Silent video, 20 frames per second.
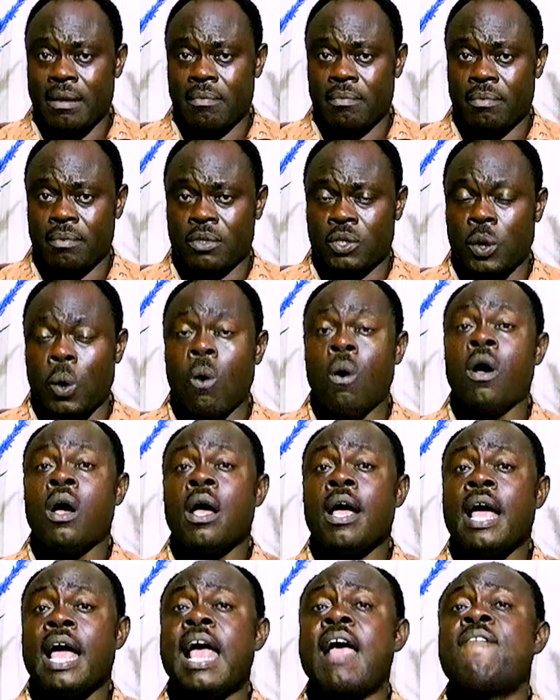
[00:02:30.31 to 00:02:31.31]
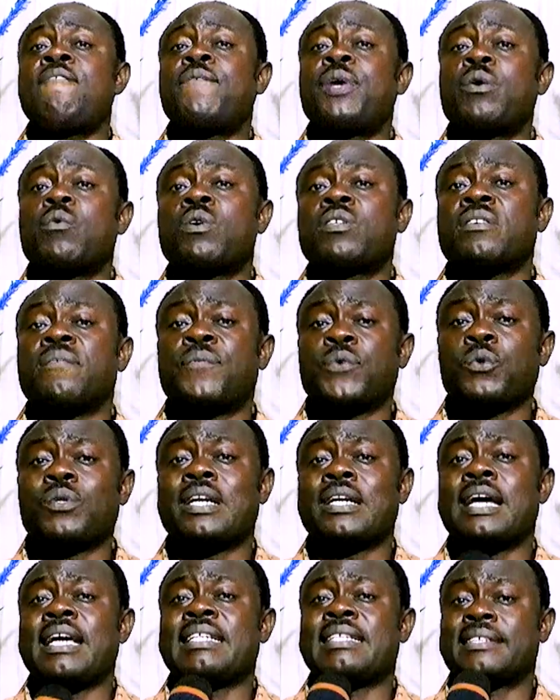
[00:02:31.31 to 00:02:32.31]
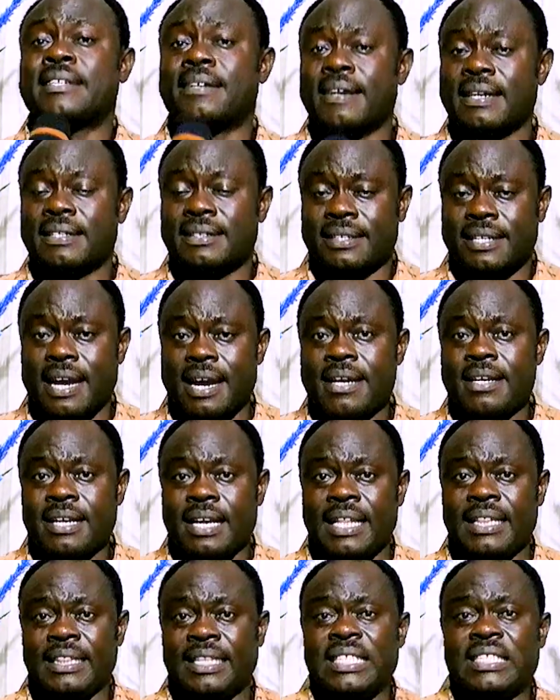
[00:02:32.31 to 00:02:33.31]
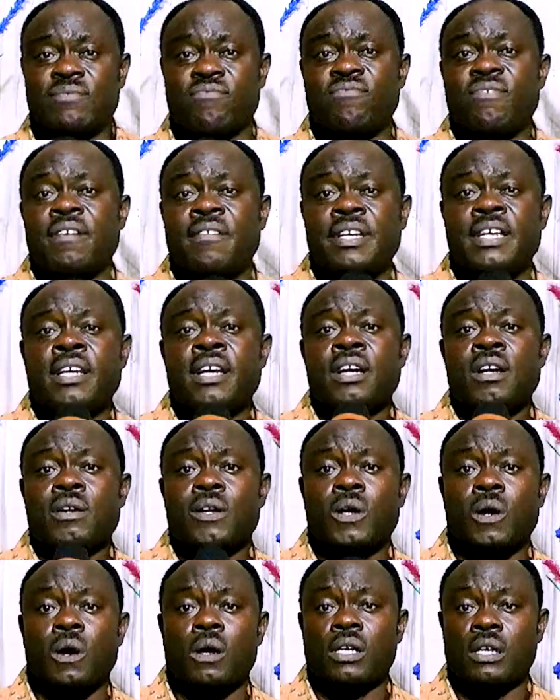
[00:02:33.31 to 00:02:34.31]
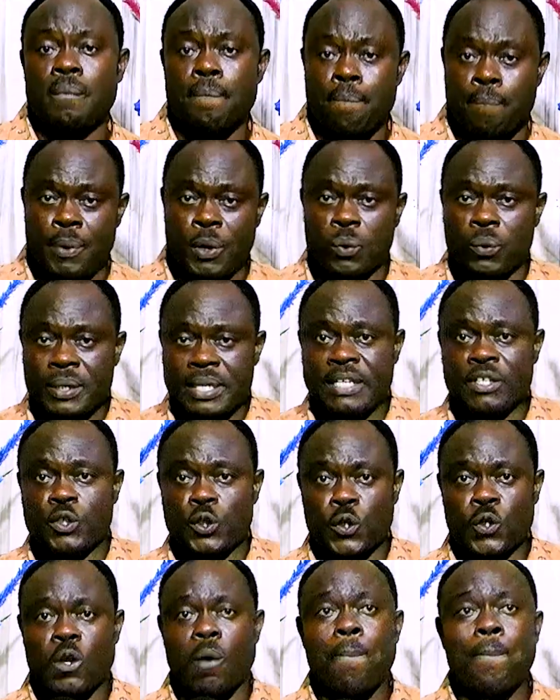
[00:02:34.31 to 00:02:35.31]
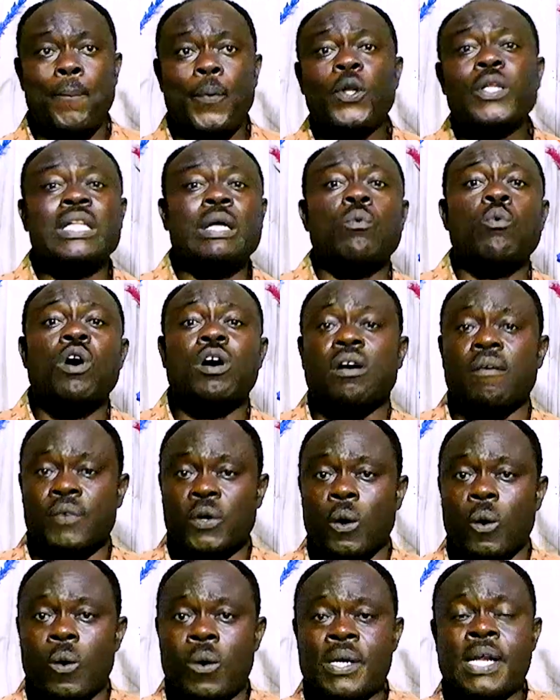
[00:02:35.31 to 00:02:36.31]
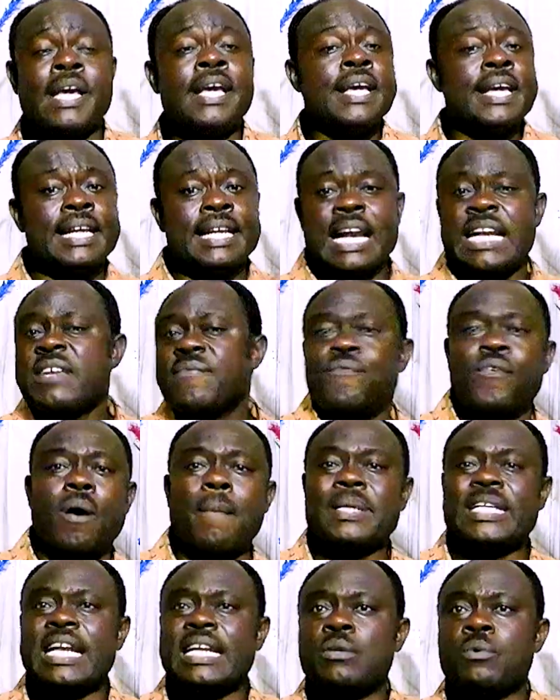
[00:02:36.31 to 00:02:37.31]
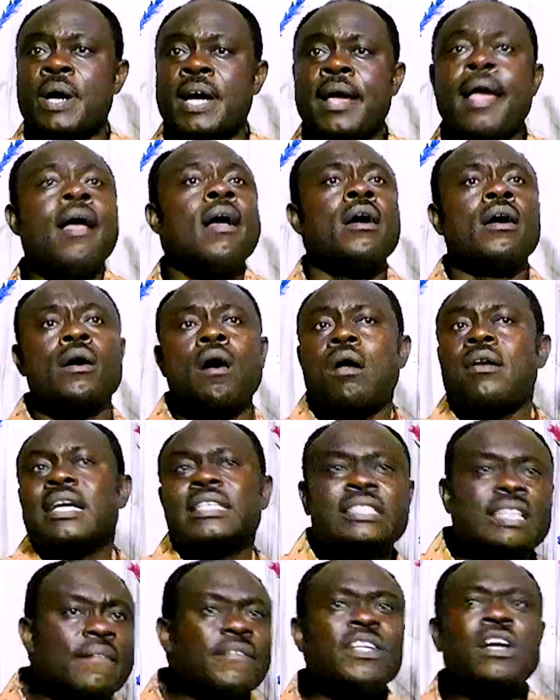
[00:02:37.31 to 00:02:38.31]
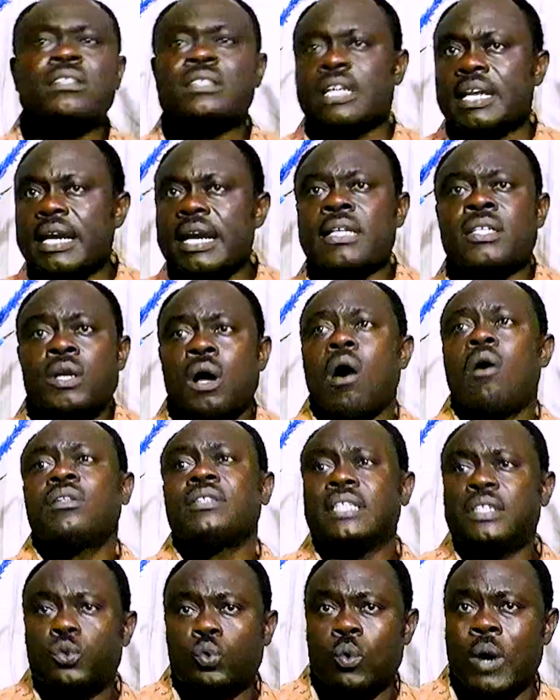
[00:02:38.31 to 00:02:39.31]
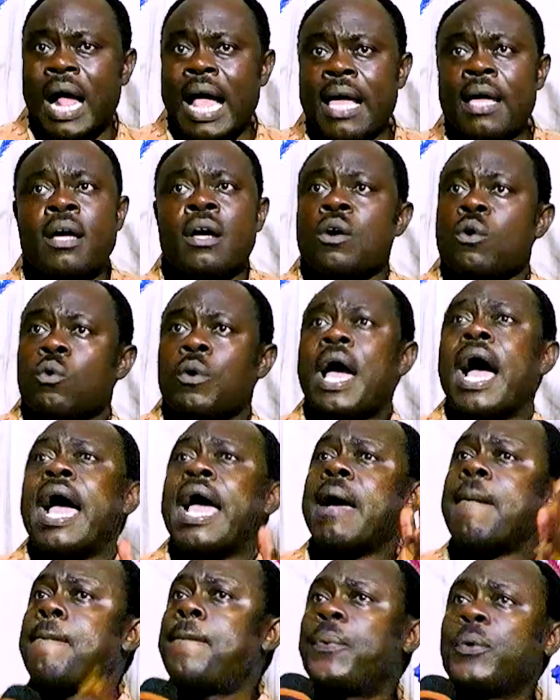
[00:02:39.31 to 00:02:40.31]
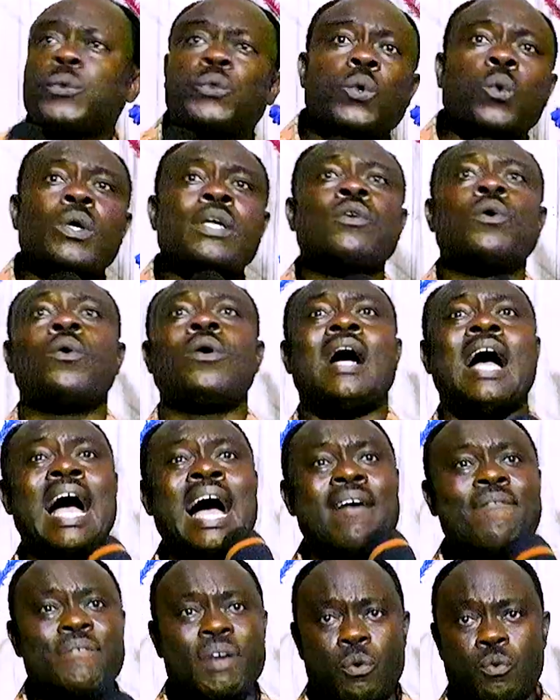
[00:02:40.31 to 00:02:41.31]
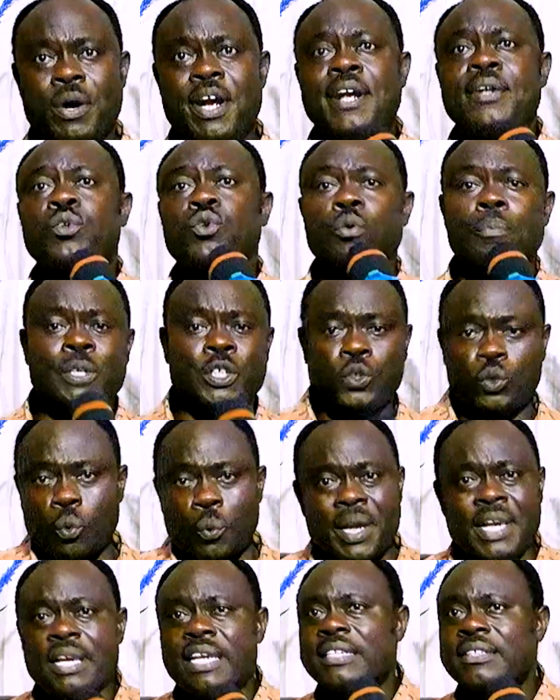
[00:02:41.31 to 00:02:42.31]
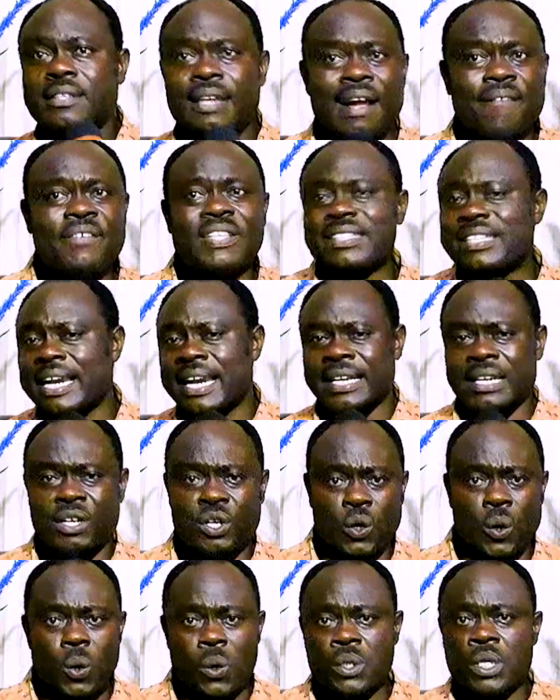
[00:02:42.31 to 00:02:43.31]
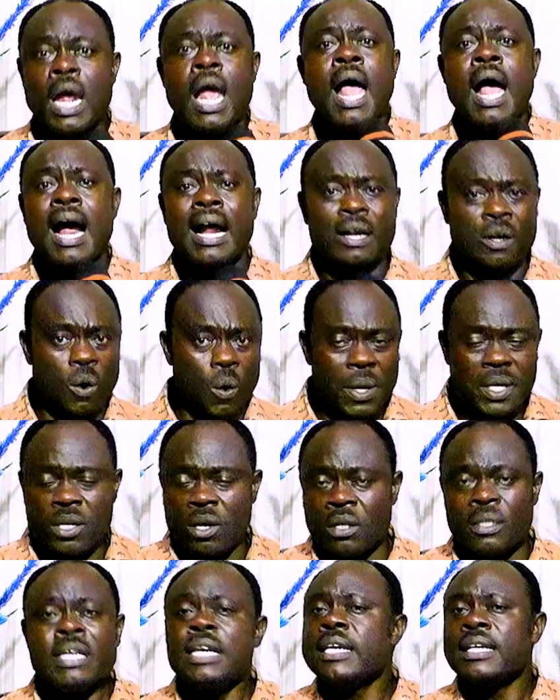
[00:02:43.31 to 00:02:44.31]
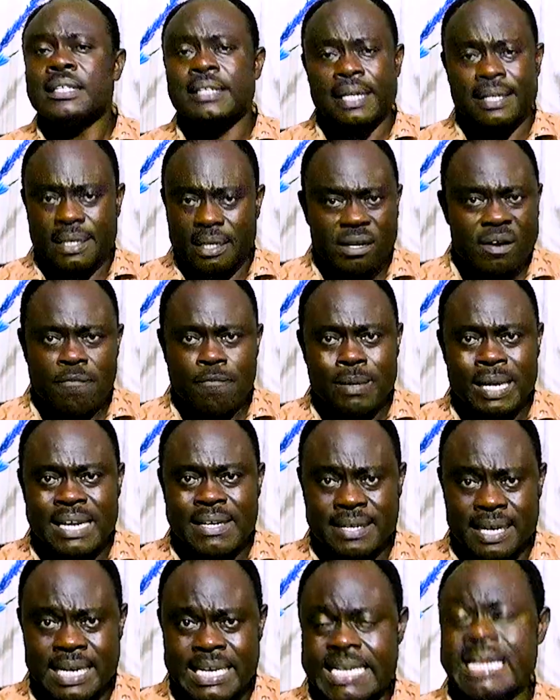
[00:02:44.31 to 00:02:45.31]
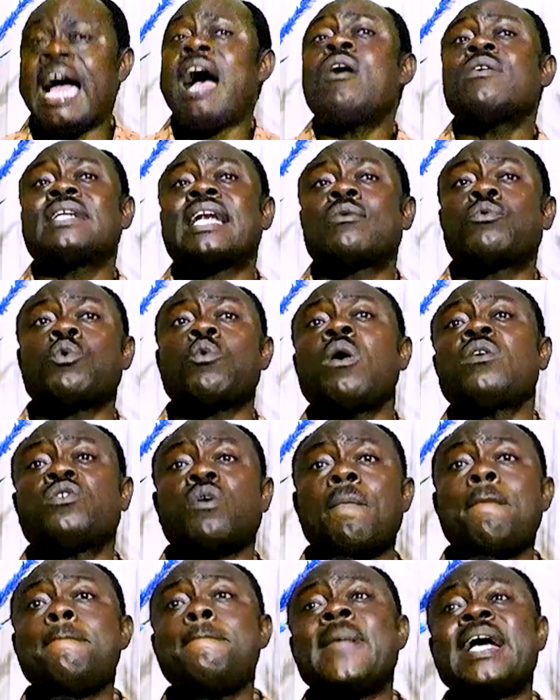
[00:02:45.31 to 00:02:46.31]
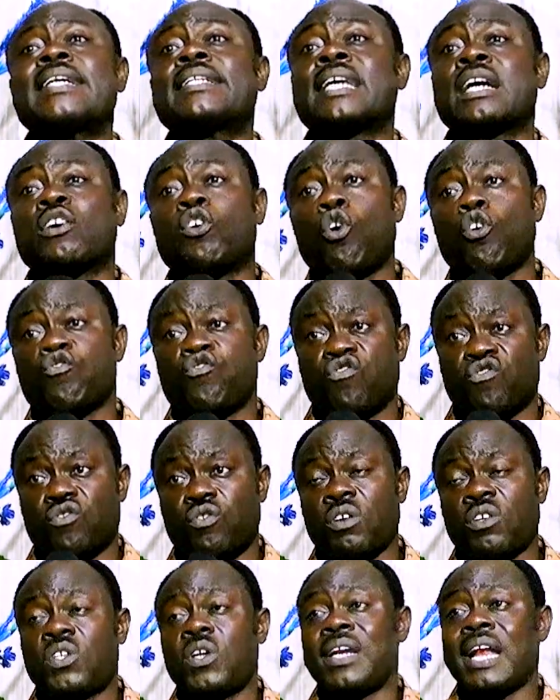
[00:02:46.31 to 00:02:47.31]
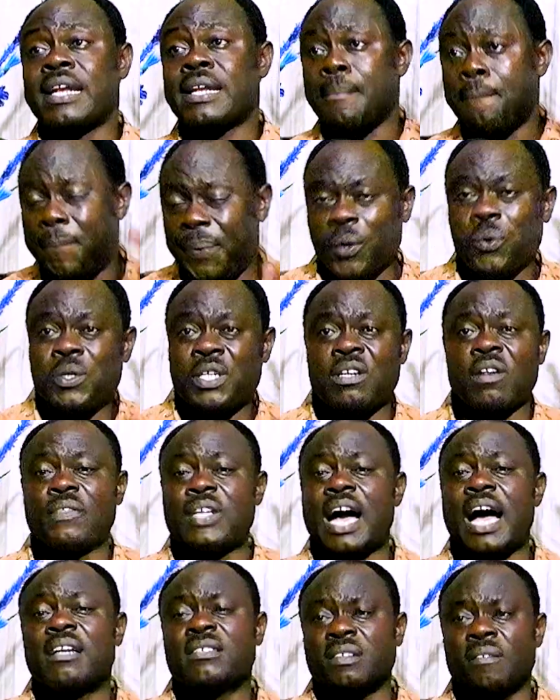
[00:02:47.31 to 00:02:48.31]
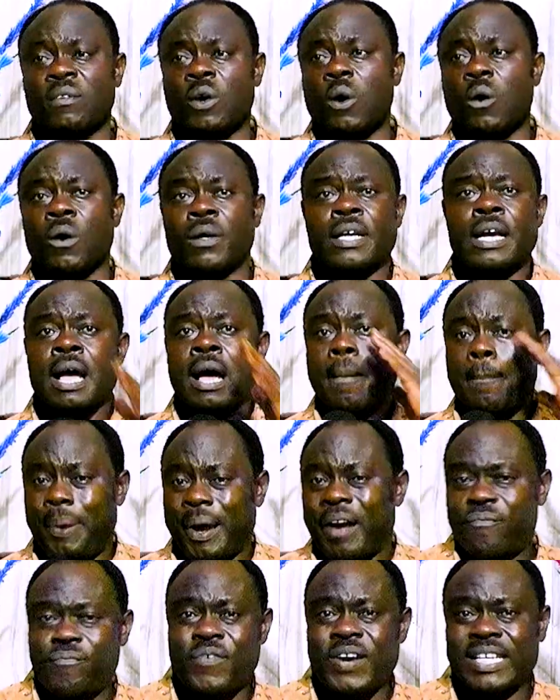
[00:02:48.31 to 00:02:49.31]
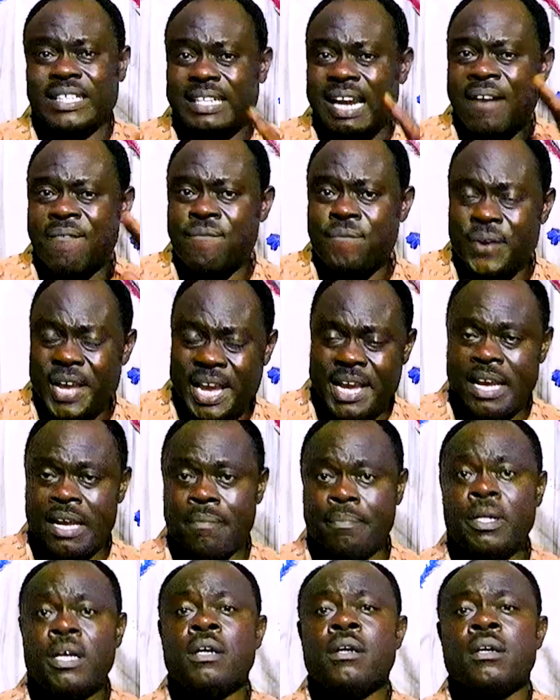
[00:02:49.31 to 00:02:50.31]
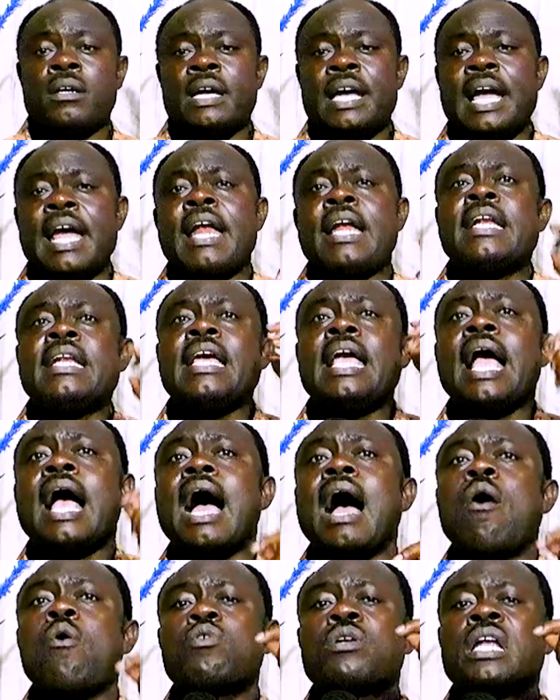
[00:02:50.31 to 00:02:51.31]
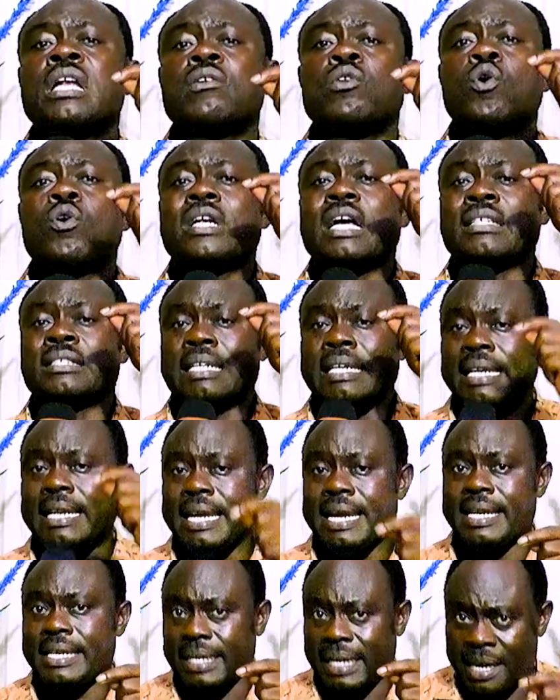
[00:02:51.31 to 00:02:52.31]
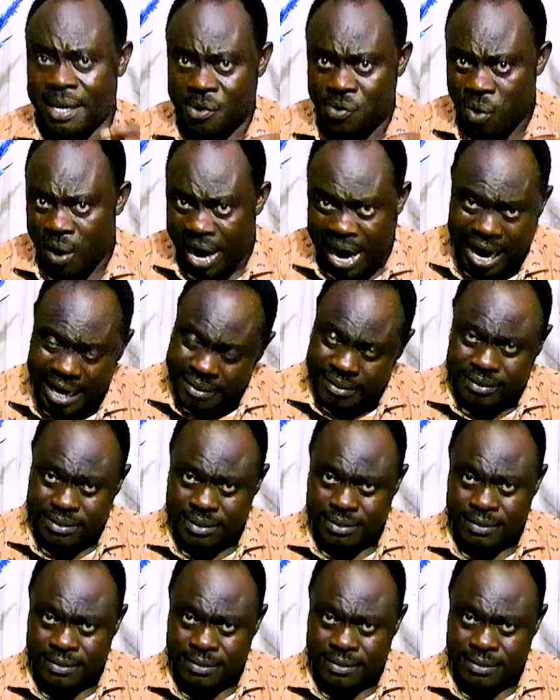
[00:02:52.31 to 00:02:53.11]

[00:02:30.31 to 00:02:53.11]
So every one of you that are interested in this very church building to support the work of God in any form, in any way, God has given us grace all this while we are able to, you know, have a way to be doing the service at the church and going on. It's a thing of blessing. Now that we want to make the construction and the building of the house of God perfect and fair, anyhow the Lord has laid in your heart,